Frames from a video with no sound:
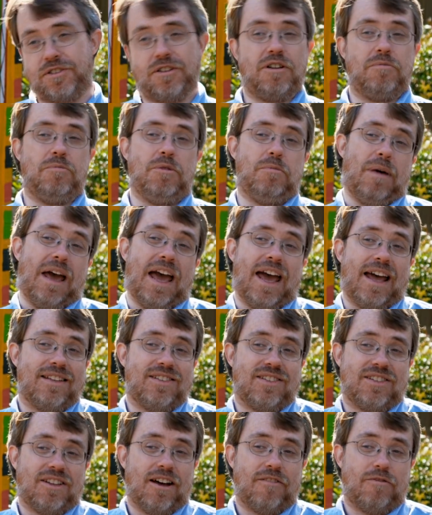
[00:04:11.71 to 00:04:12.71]
There can be
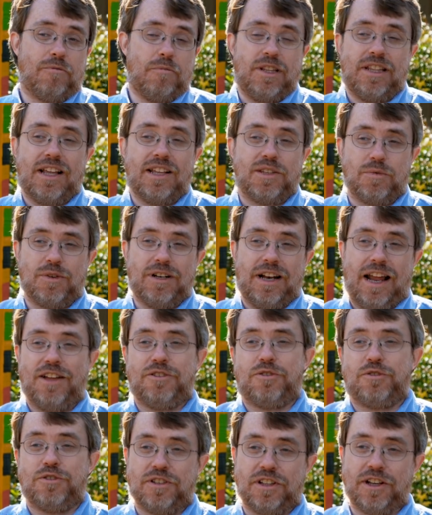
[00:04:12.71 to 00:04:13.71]
bad stuff. I mean, that's what
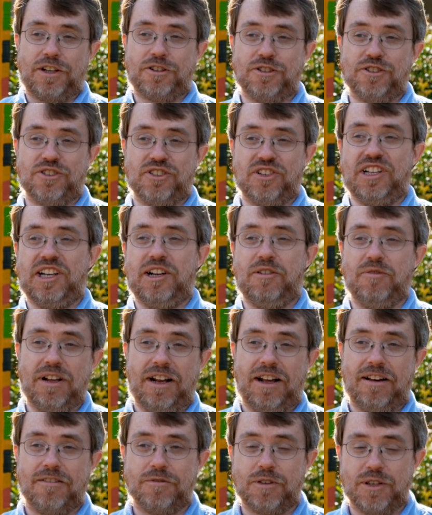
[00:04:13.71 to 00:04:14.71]
natural selection is going to get
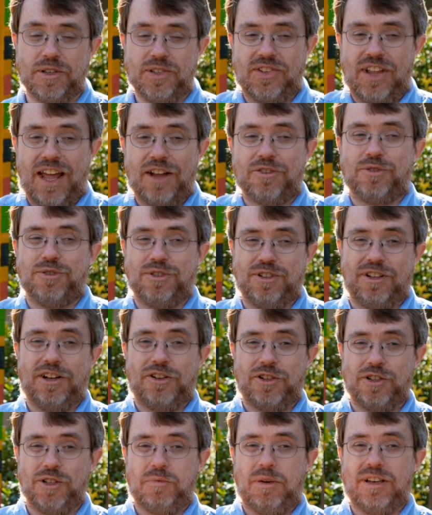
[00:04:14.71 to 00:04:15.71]
rid of, because natural
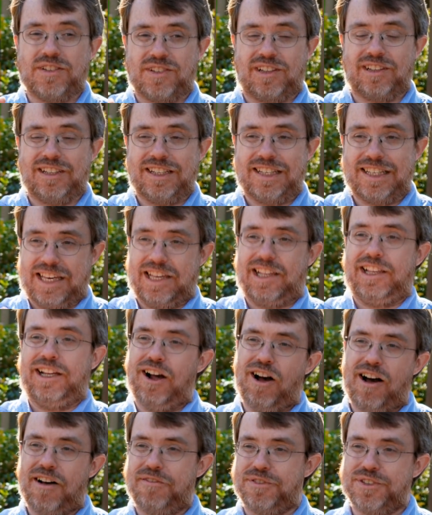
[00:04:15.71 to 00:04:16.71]
selection is basically
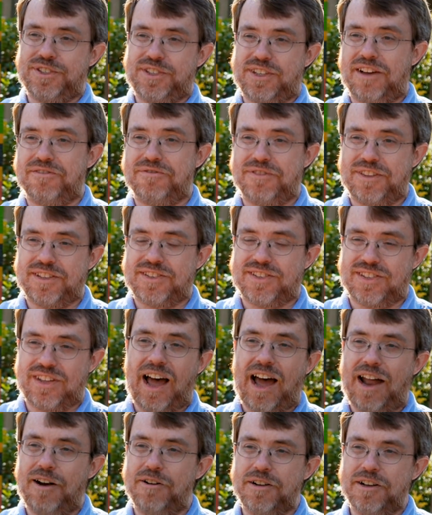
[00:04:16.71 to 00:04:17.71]
killing off the stuff that's
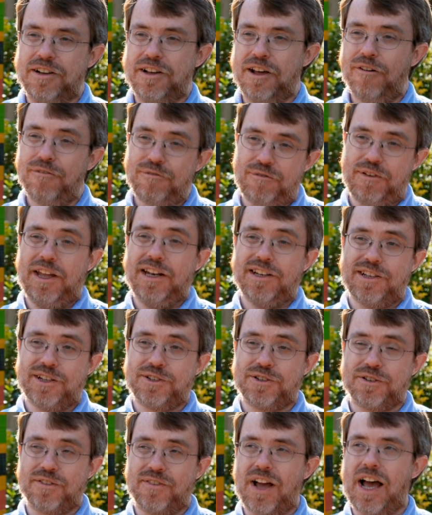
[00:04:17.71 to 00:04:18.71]
not fit to
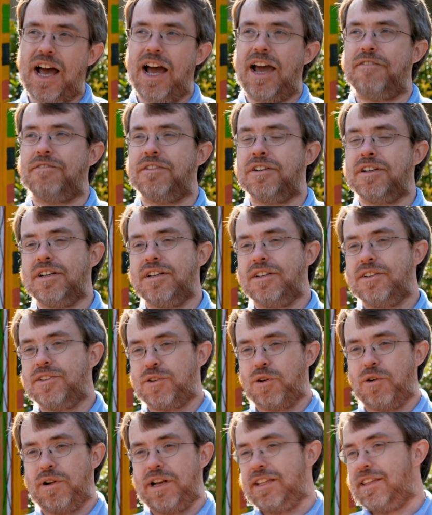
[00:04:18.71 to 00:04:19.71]
survive.
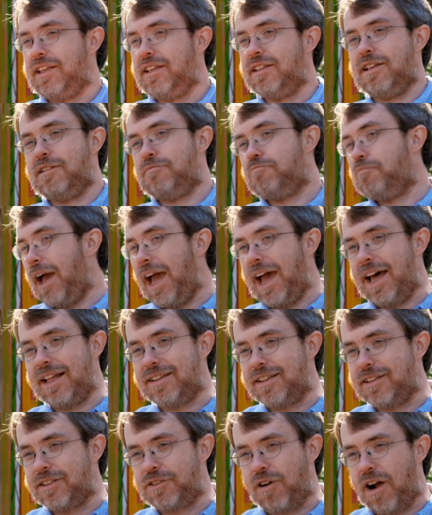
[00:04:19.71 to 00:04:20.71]
So anything that
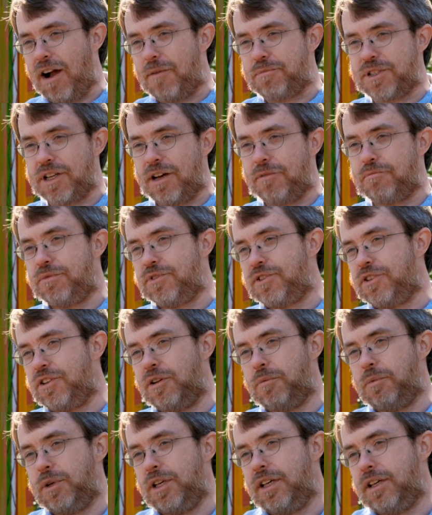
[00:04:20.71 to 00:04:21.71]
bad that crops up is
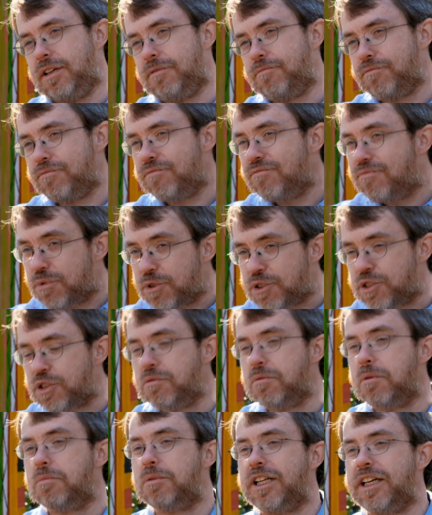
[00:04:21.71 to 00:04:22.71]
going to be
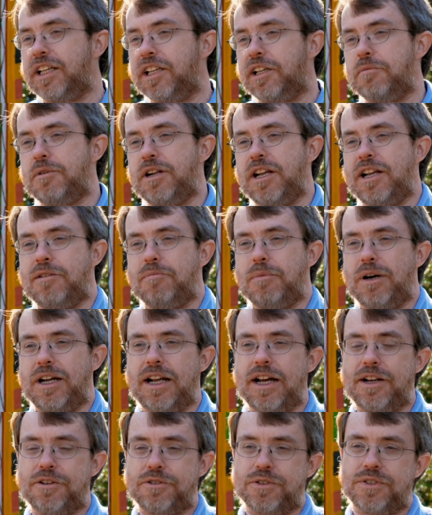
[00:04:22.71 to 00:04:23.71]
presumably eliminated by
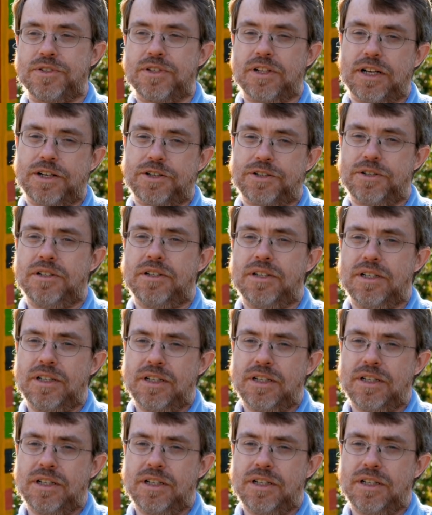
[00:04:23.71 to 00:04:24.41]
natural selection.